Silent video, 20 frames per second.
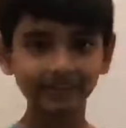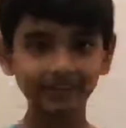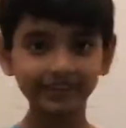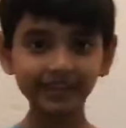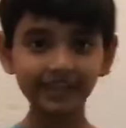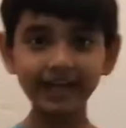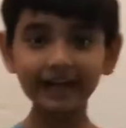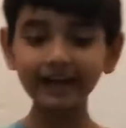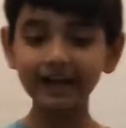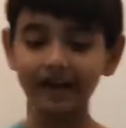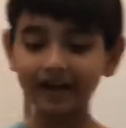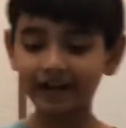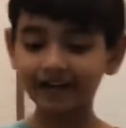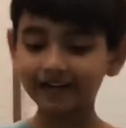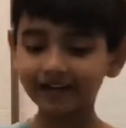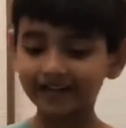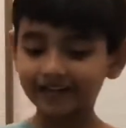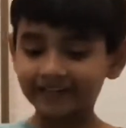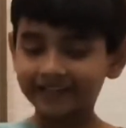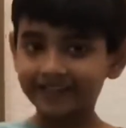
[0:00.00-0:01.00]
Tada!
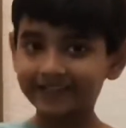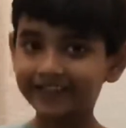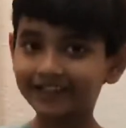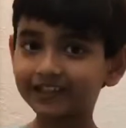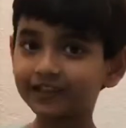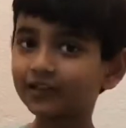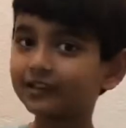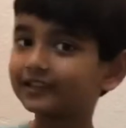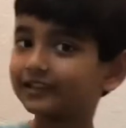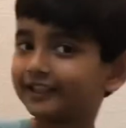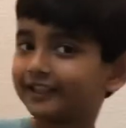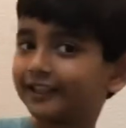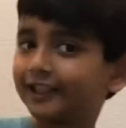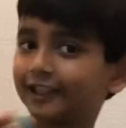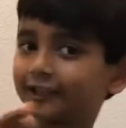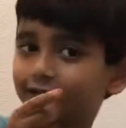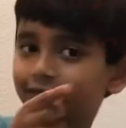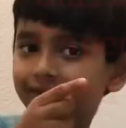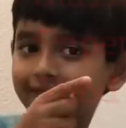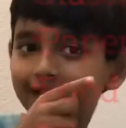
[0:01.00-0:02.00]
Here are the
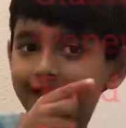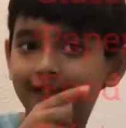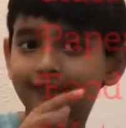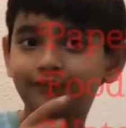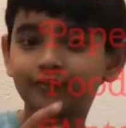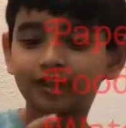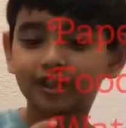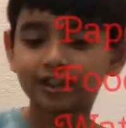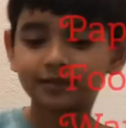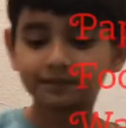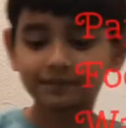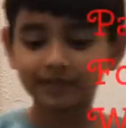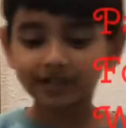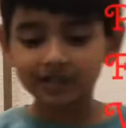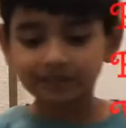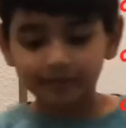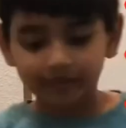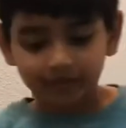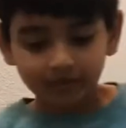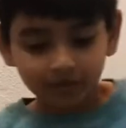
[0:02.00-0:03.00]
things we need for
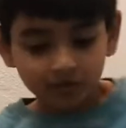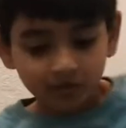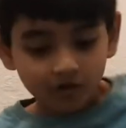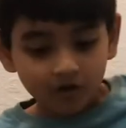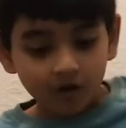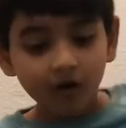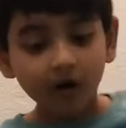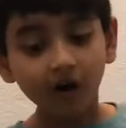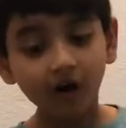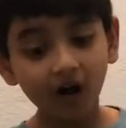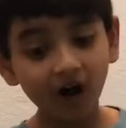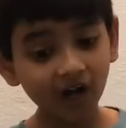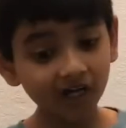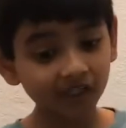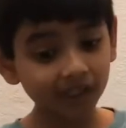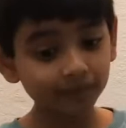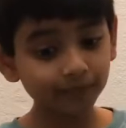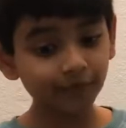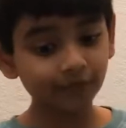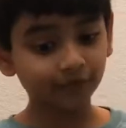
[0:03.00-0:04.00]
experiment. Odd
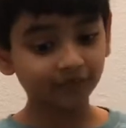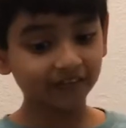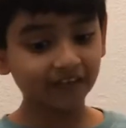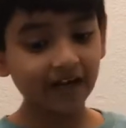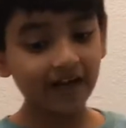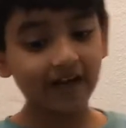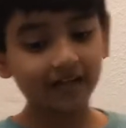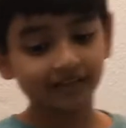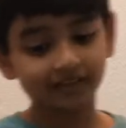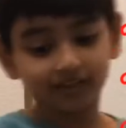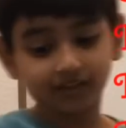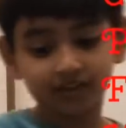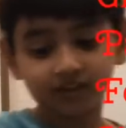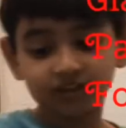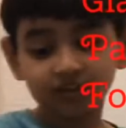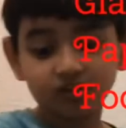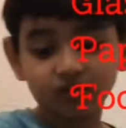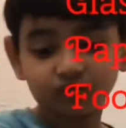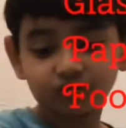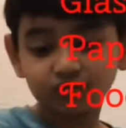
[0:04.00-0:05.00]
number of glasses,
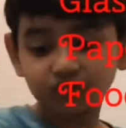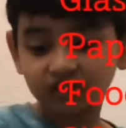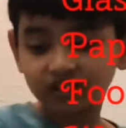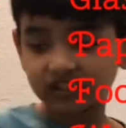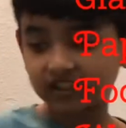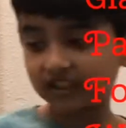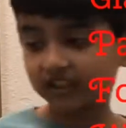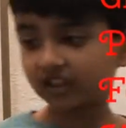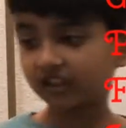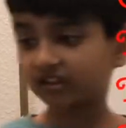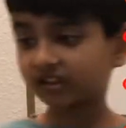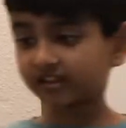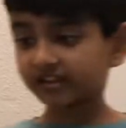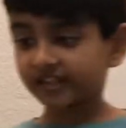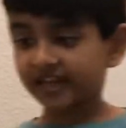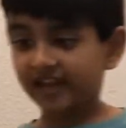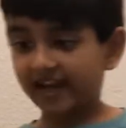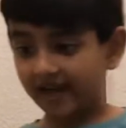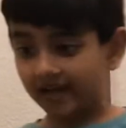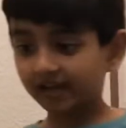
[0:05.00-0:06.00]
food colors
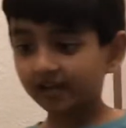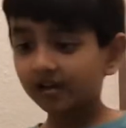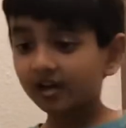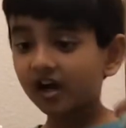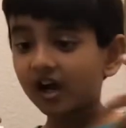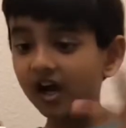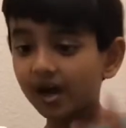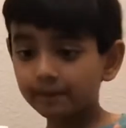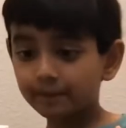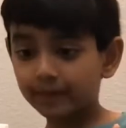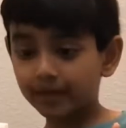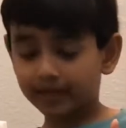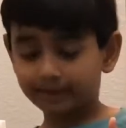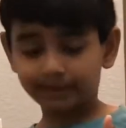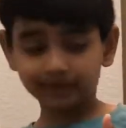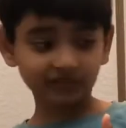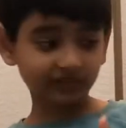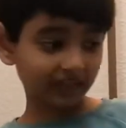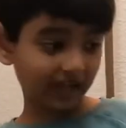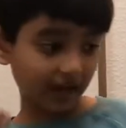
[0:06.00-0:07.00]
and a
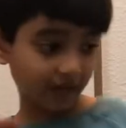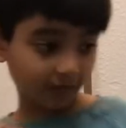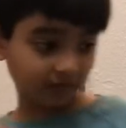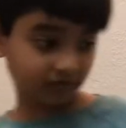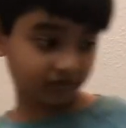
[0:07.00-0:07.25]
paper towel.